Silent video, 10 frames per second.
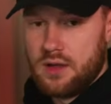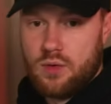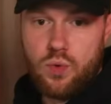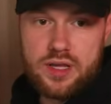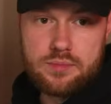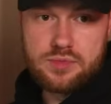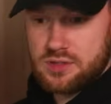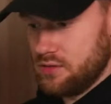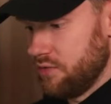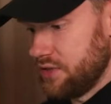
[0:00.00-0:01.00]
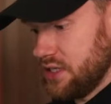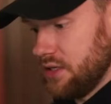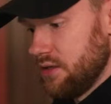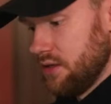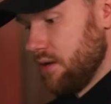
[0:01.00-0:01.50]
Williams
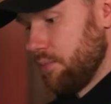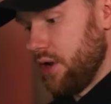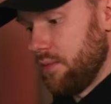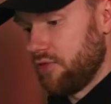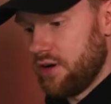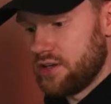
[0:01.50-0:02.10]
obviously put him front and